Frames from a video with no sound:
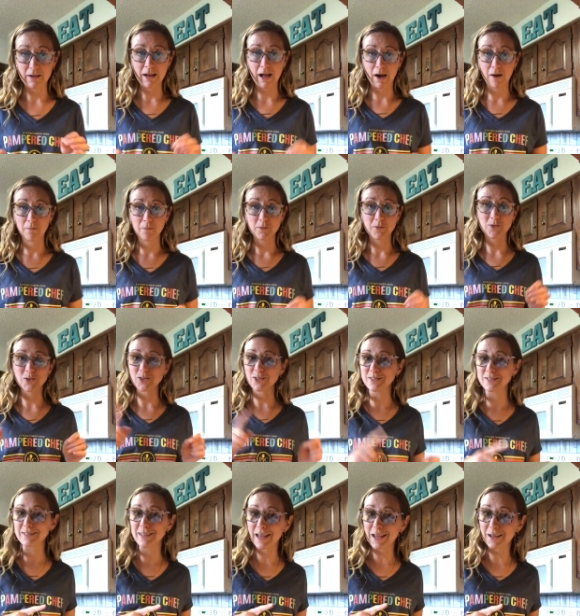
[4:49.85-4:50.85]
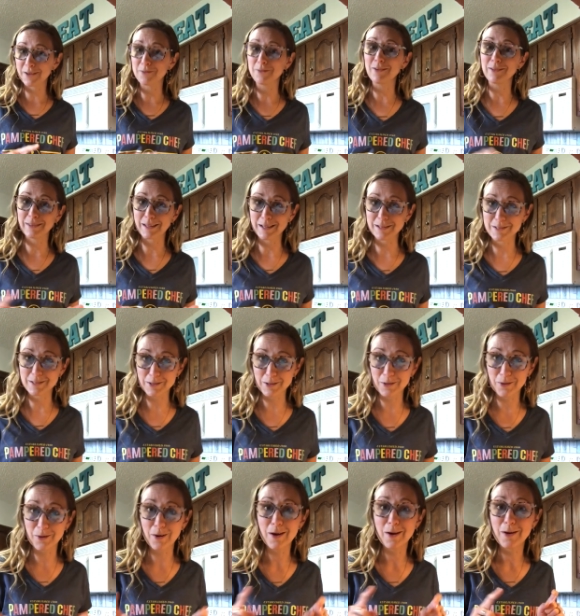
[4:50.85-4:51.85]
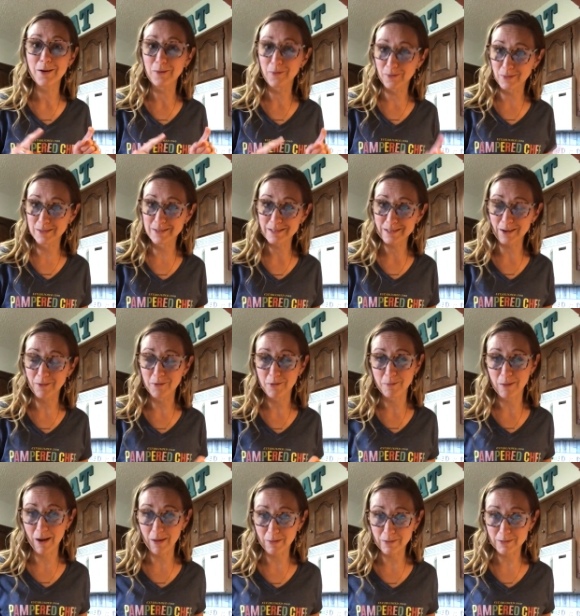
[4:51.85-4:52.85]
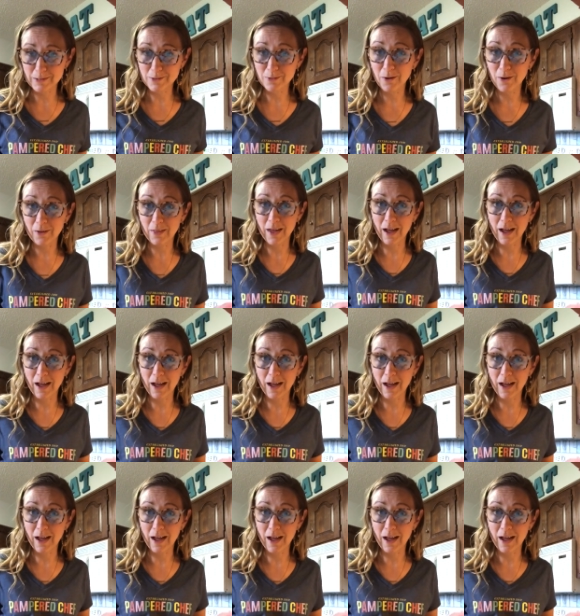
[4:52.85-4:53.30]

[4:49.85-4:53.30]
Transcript: Now, just like what they do with the stuff you buy in the store,